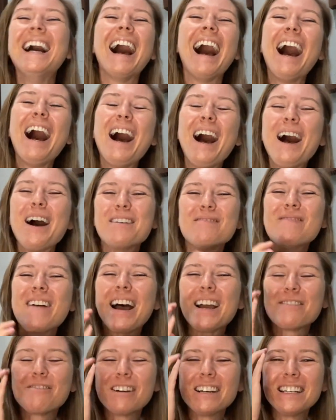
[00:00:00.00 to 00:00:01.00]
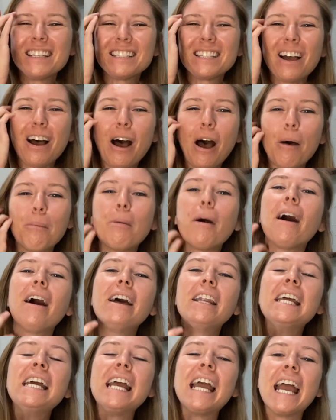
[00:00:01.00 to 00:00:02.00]
I wanted to hop
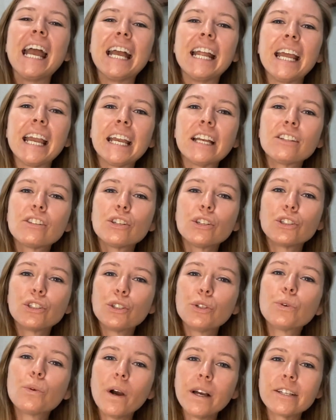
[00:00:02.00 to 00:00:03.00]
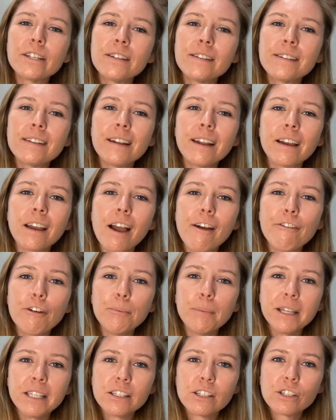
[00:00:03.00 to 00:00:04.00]
on and answer two questions that I got from
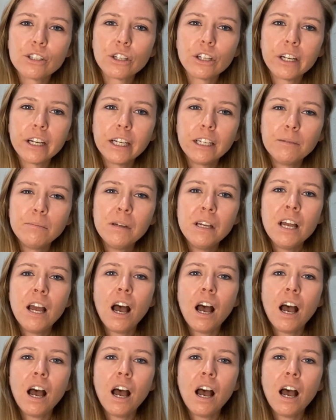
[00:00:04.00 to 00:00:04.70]
Instagram